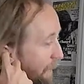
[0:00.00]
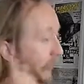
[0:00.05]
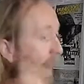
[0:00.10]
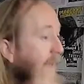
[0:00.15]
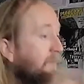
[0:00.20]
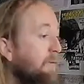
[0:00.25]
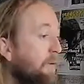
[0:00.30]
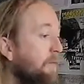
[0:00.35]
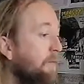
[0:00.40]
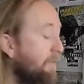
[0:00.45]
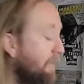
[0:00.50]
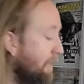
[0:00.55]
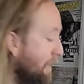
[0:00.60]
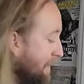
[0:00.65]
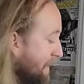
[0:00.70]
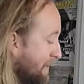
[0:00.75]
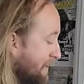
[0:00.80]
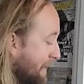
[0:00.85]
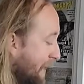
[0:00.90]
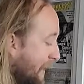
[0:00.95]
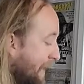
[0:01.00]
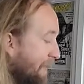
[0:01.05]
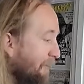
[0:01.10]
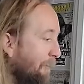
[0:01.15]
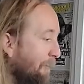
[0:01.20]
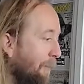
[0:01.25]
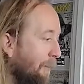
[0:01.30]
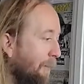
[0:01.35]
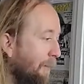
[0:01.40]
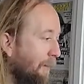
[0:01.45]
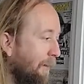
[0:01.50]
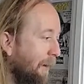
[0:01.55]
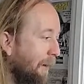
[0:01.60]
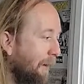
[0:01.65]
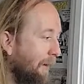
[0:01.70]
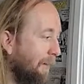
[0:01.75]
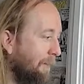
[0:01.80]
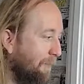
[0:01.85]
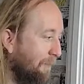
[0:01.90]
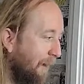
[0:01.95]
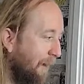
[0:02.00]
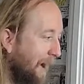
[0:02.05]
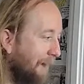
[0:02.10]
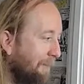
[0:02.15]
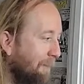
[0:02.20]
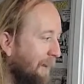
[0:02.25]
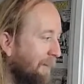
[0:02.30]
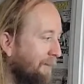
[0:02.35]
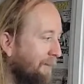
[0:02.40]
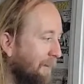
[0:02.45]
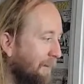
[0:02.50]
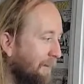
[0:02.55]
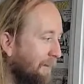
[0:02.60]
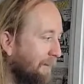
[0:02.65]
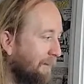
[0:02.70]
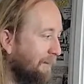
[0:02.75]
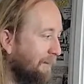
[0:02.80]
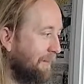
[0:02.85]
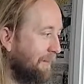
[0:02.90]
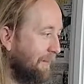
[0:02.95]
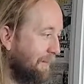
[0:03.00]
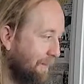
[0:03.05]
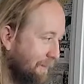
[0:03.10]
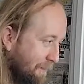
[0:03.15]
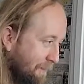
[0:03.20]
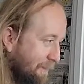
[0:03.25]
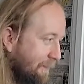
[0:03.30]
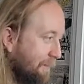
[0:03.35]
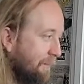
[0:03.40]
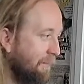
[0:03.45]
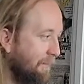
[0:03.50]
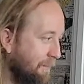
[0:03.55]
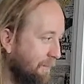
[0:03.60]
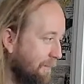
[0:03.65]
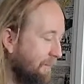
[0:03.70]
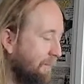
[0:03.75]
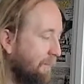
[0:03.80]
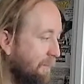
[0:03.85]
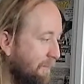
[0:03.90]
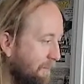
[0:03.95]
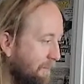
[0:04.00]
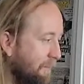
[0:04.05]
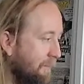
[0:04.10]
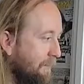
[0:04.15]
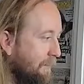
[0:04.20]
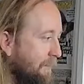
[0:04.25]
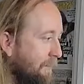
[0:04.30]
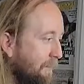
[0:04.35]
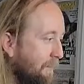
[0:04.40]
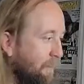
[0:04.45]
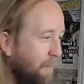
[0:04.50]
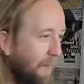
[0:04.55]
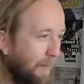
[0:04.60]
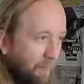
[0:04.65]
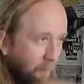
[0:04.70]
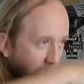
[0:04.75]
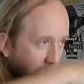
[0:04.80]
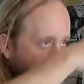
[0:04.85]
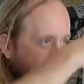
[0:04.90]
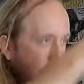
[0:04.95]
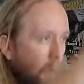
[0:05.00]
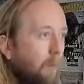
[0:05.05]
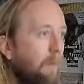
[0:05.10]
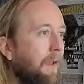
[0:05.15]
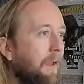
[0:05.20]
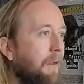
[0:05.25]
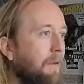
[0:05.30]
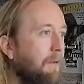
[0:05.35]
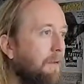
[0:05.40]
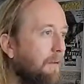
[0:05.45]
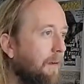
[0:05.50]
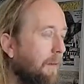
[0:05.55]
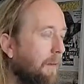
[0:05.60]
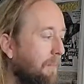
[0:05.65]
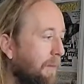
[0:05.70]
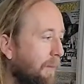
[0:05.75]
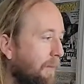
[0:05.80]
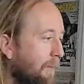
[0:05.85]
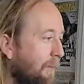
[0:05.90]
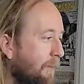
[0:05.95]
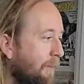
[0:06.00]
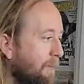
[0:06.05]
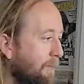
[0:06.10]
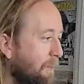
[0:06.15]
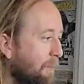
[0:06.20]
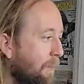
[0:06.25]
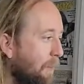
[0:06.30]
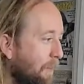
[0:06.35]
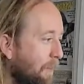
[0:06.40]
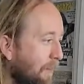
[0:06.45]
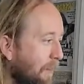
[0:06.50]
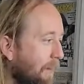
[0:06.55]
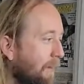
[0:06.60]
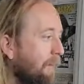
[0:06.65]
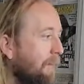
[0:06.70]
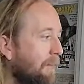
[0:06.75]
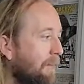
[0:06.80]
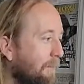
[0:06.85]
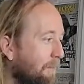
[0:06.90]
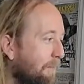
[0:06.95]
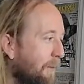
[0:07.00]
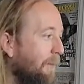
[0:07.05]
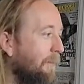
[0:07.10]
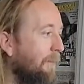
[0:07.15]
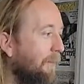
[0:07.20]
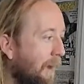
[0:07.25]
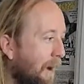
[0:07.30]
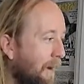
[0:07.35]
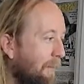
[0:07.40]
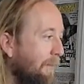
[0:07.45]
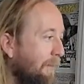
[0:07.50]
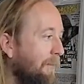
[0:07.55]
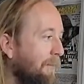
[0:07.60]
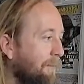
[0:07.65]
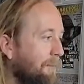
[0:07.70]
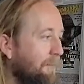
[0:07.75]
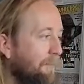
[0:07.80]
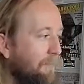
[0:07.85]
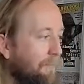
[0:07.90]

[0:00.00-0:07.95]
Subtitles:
And so this kind of more fragmented, but rolling, I'm going to call it the rolling punk rock rhythm.